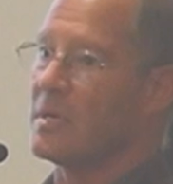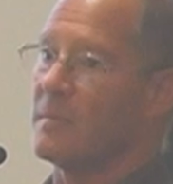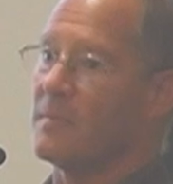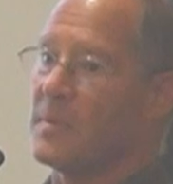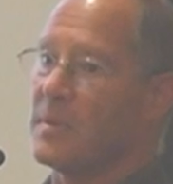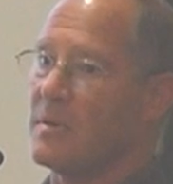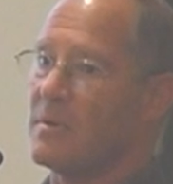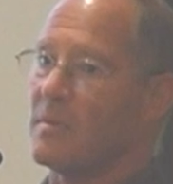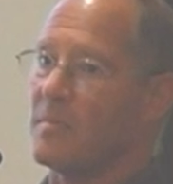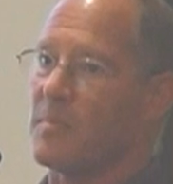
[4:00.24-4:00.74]

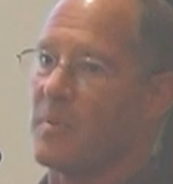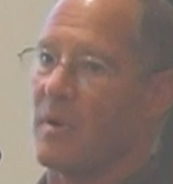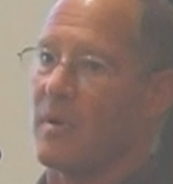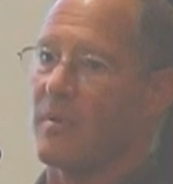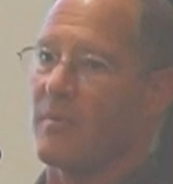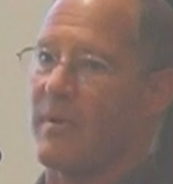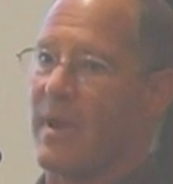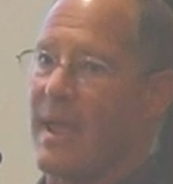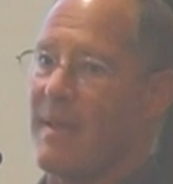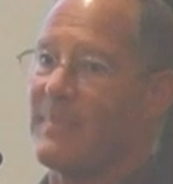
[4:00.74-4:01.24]
computer
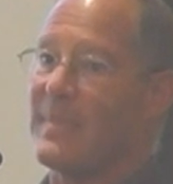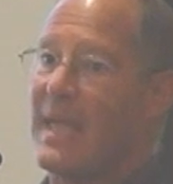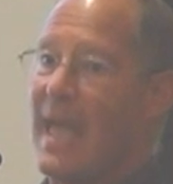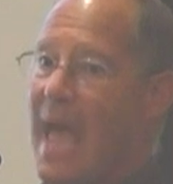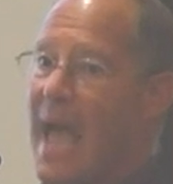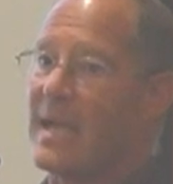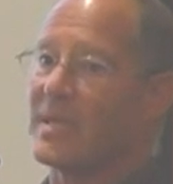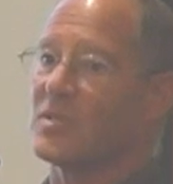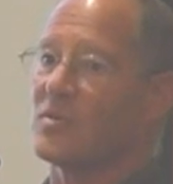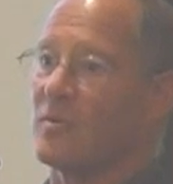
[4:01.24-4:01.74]
program, the
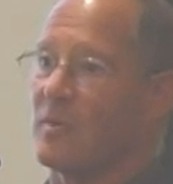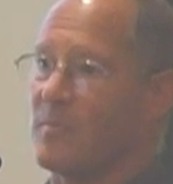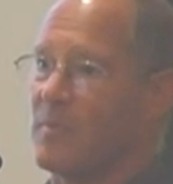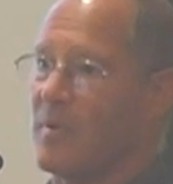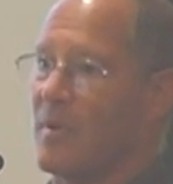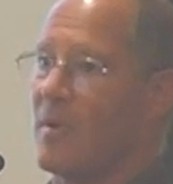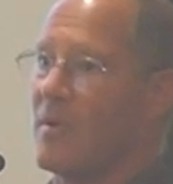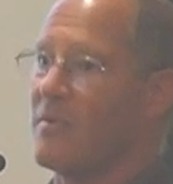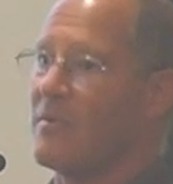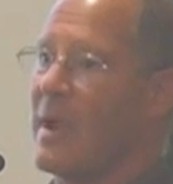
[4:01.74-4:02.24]
actual
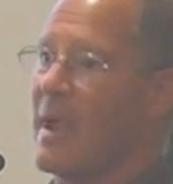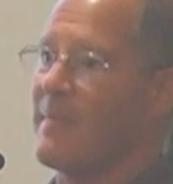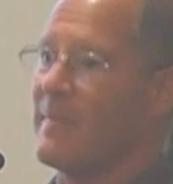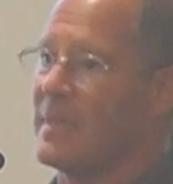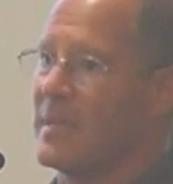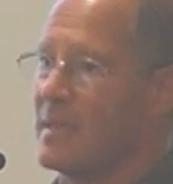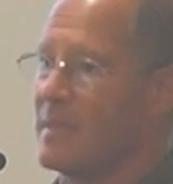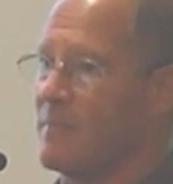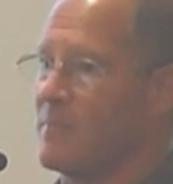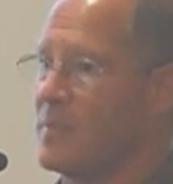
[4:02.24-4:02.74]

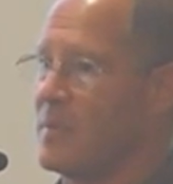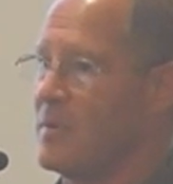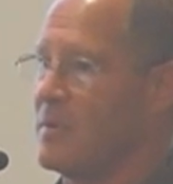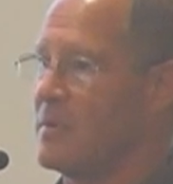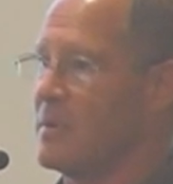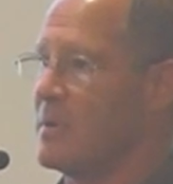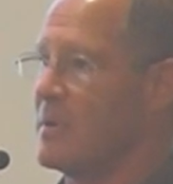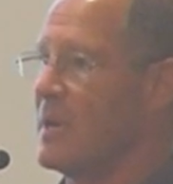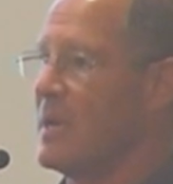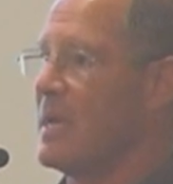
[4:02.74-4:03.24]
program in the
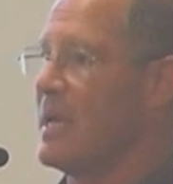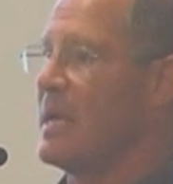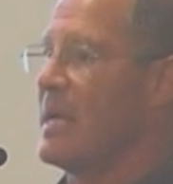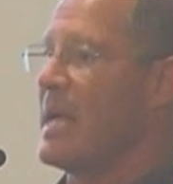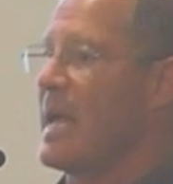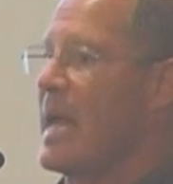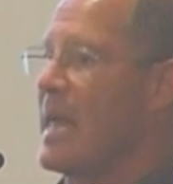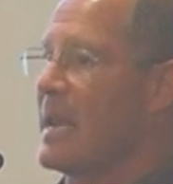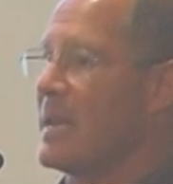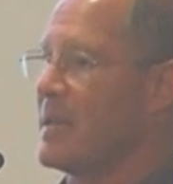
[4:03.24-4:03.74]
computer,
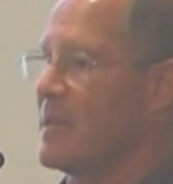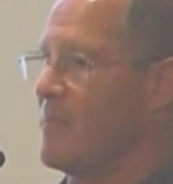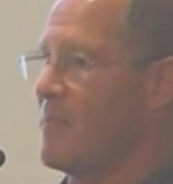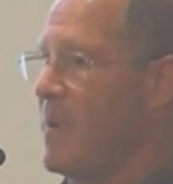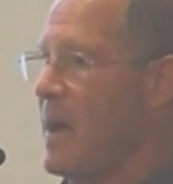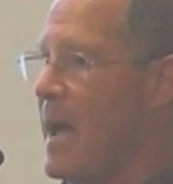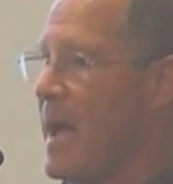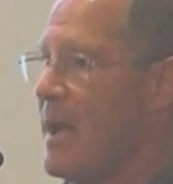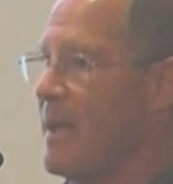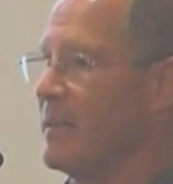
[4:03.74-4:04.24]
and it
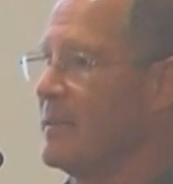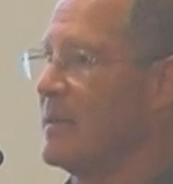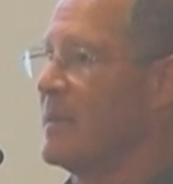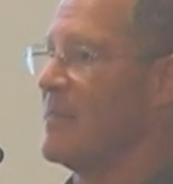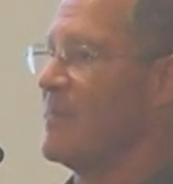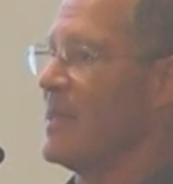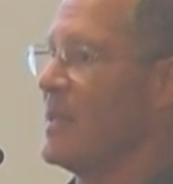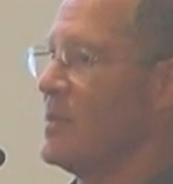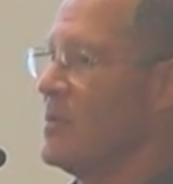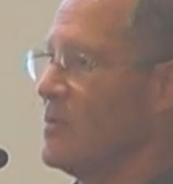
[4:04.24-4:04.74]
compiled
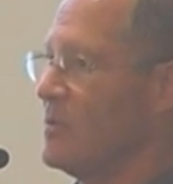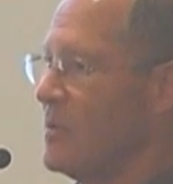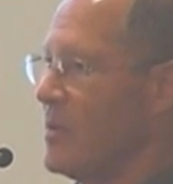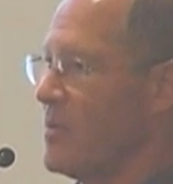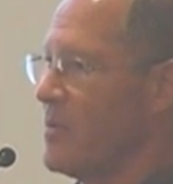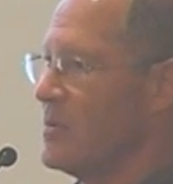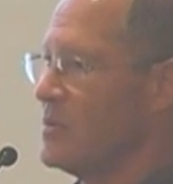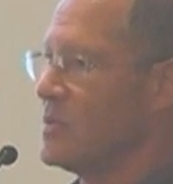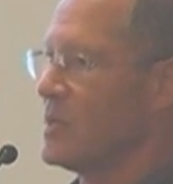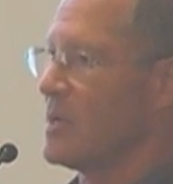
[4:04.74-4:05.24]
it, and then you
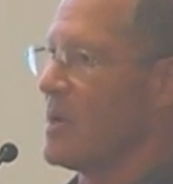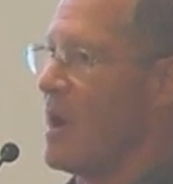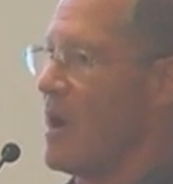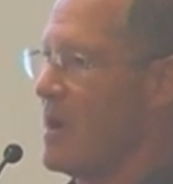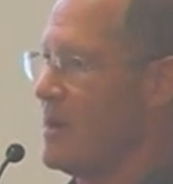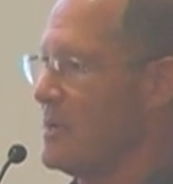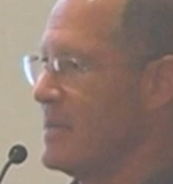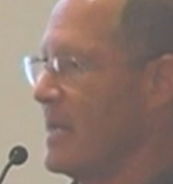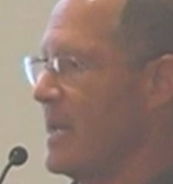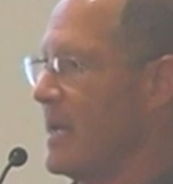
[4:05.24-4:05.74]
loaded your
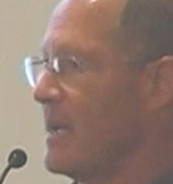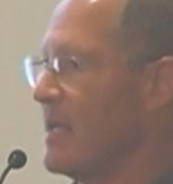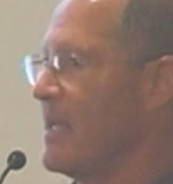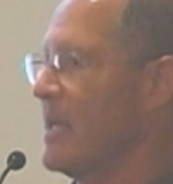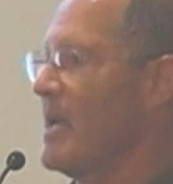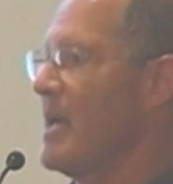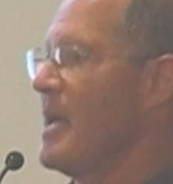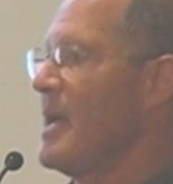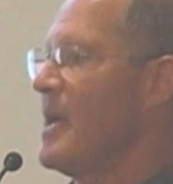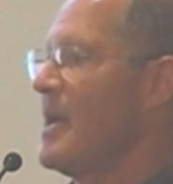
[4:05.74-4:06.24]
card
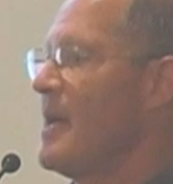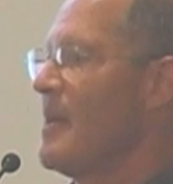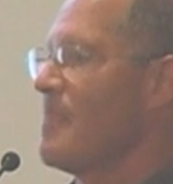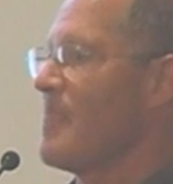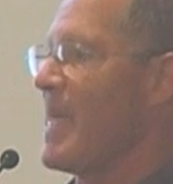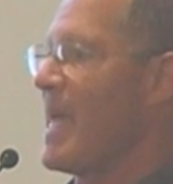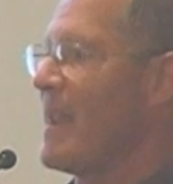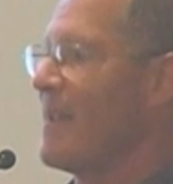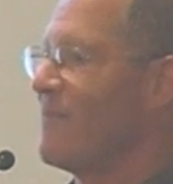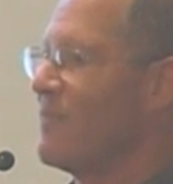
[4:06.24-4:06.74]
deck.
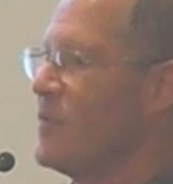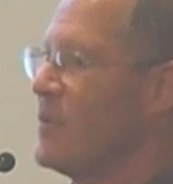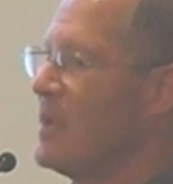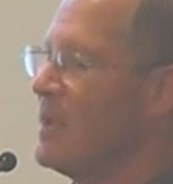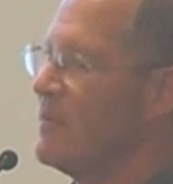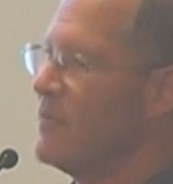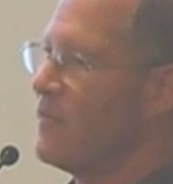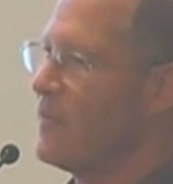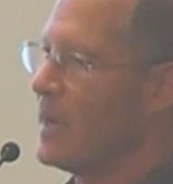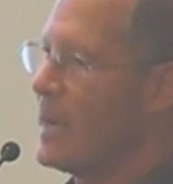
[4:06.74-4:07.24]
And if you
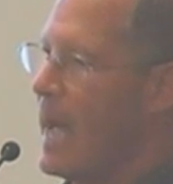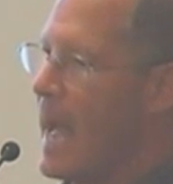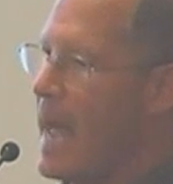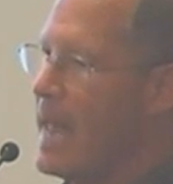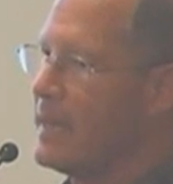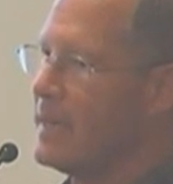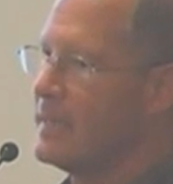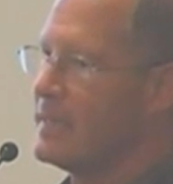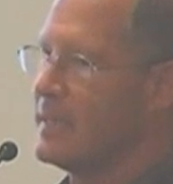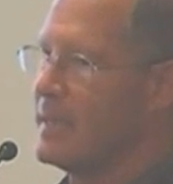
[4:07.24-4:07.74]
had
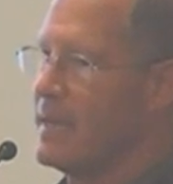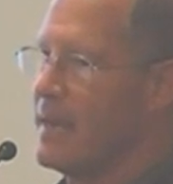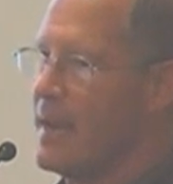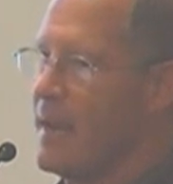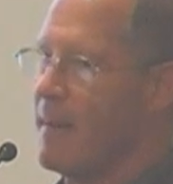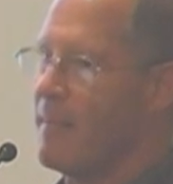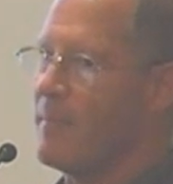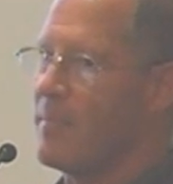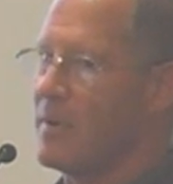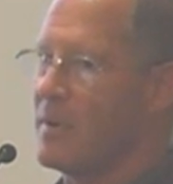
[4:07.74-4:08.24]
forgotten to
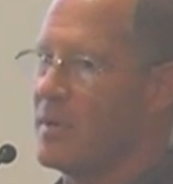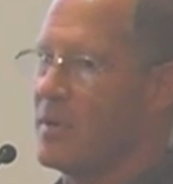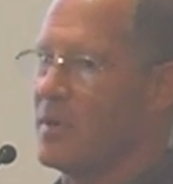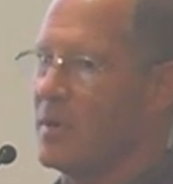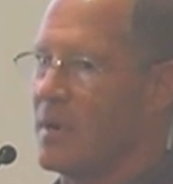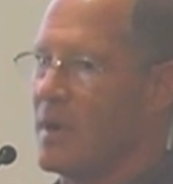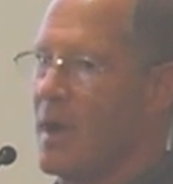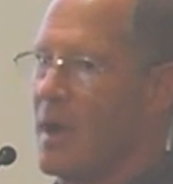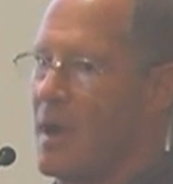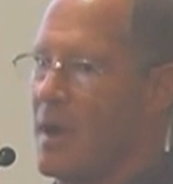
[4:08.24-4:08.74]
number
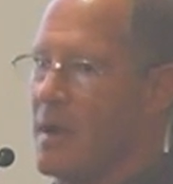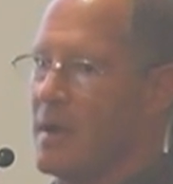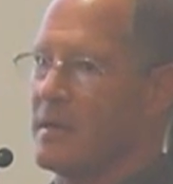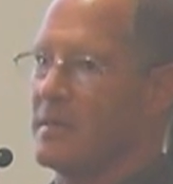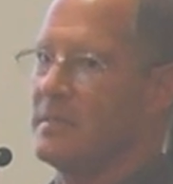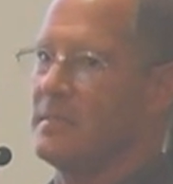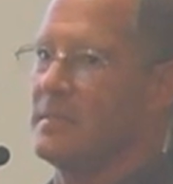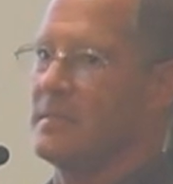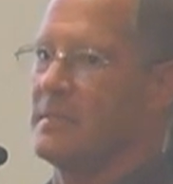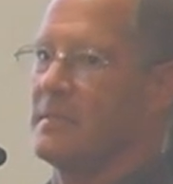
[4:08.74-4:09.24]
your
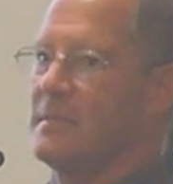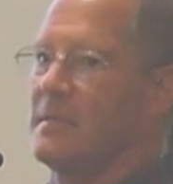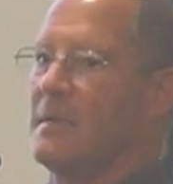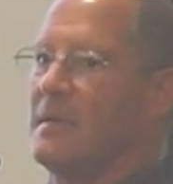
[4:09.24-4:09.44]
cards,